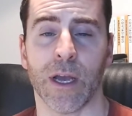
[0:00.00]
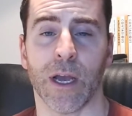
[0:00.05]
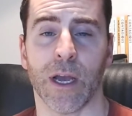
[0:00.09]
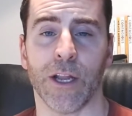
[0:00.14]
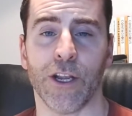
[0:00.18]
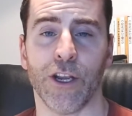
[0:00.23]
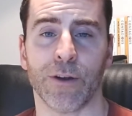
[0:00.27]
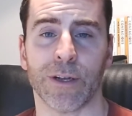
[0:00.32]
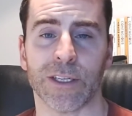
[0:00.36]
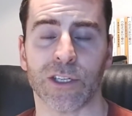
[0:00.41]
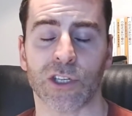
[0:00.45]

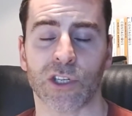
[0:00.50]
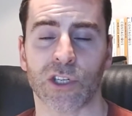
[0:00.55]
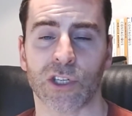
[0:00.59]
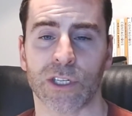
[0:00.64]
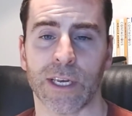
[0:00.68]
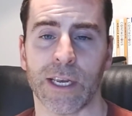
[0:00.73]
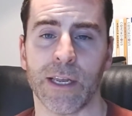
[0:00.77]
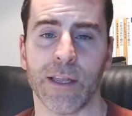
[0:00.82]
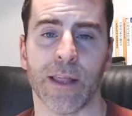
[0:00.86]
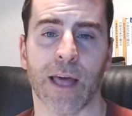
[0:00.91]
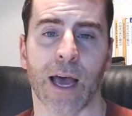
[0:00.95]
and you can
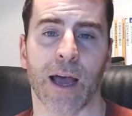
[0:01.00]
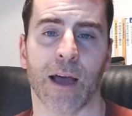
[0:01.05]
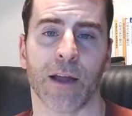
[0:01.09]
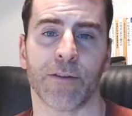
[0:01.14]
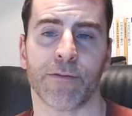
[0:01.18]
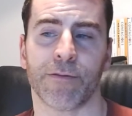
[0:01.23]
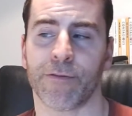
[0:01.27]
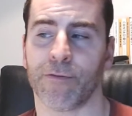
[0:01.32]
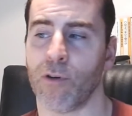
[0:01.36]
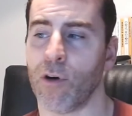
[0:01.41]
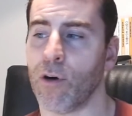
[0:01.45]
see
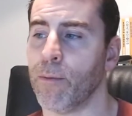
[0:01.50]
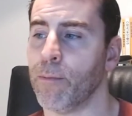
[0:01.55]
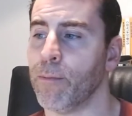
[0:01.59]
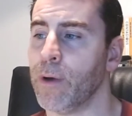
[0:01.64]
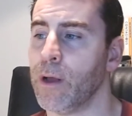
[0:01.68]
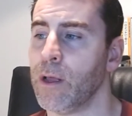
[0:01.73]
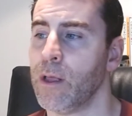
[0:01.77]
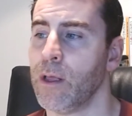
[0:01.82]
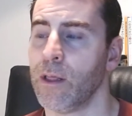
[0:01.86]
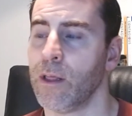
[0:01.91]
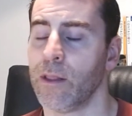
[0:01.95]
that
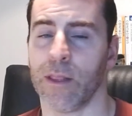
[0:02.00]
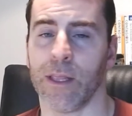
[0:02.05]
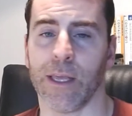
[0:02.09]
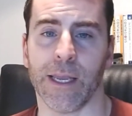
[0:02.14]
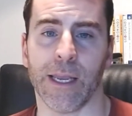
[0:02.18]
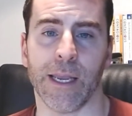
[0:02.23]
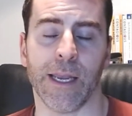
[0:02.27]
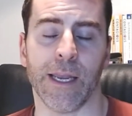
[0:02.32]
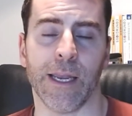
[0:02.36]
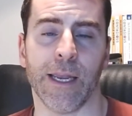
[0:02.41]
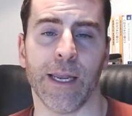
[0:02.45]
from
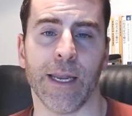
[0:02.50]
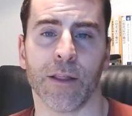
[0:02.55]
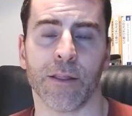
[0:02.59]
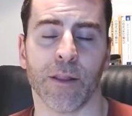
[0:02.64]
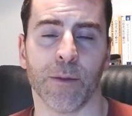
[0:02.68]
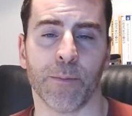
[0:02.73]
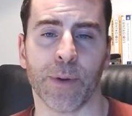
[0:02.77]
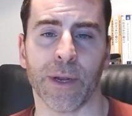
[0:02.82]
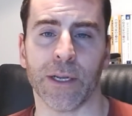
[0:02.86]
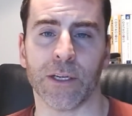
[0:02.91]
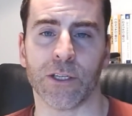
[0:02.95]
the
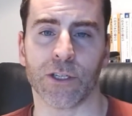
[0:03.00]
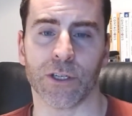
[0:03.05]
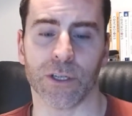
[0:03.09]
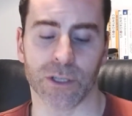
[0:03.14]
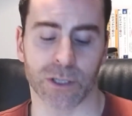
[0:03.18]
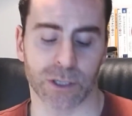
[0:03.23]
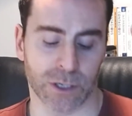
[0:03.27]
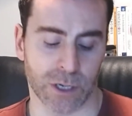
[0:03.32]
pictures.